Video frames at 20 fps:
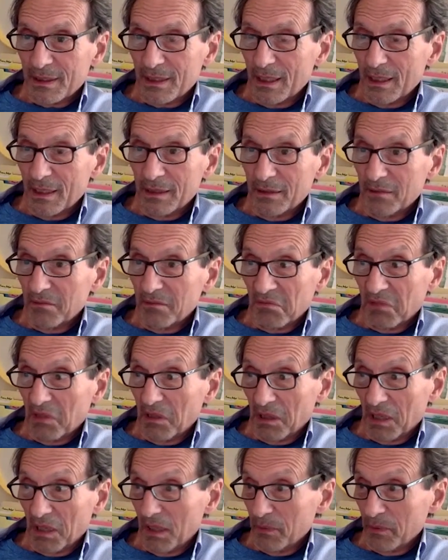and
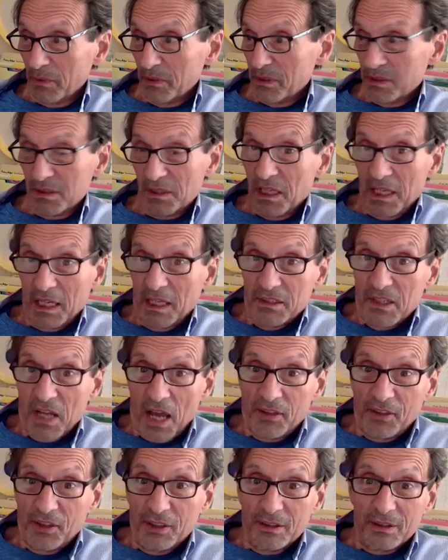it was they had
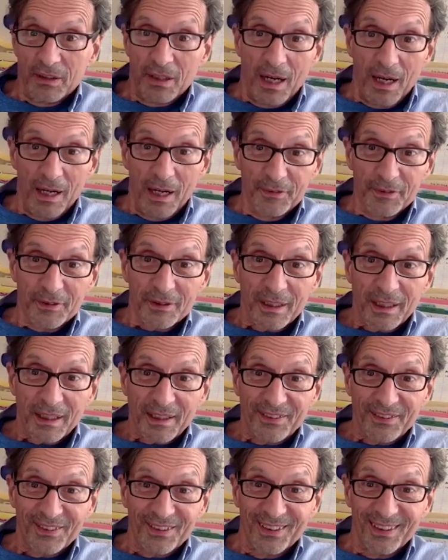nothing to offer
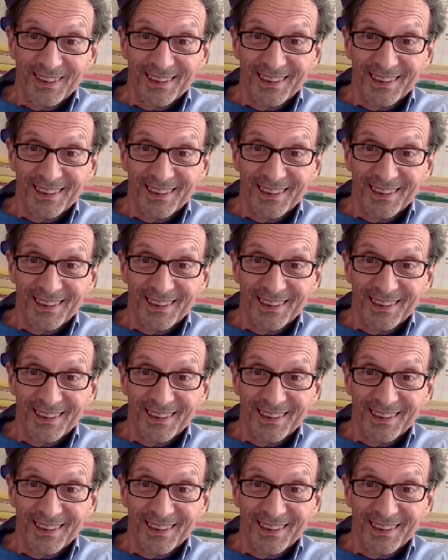us.